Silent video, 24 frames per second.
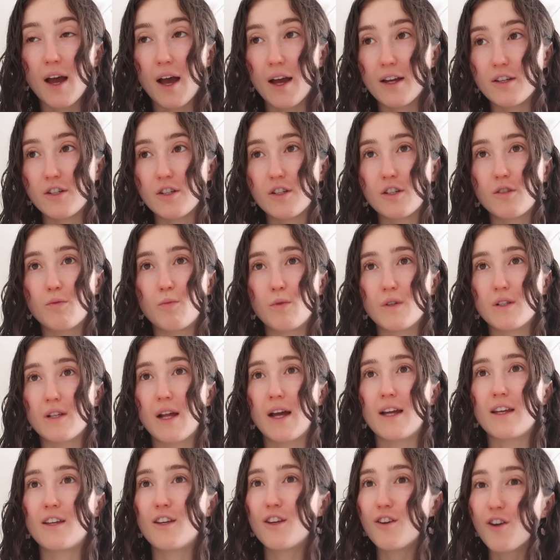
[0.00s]
I just was
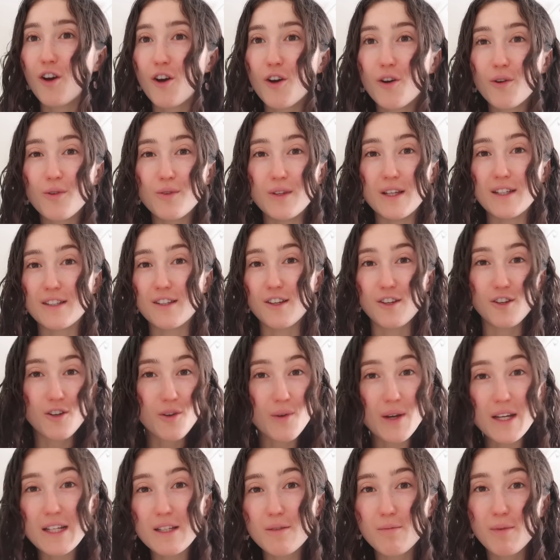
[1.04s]
like, you know, these are
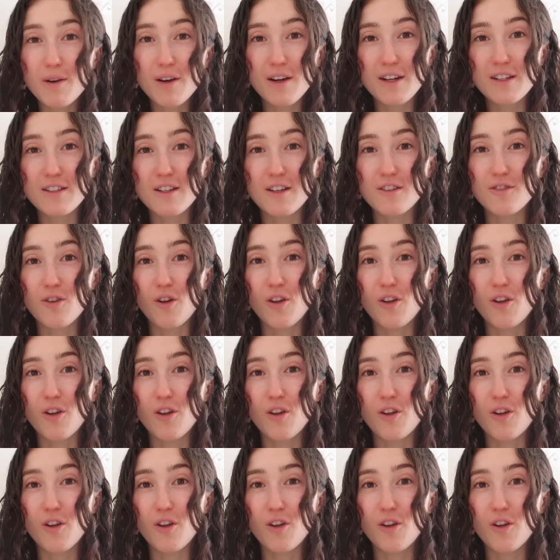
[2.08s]
new experiences,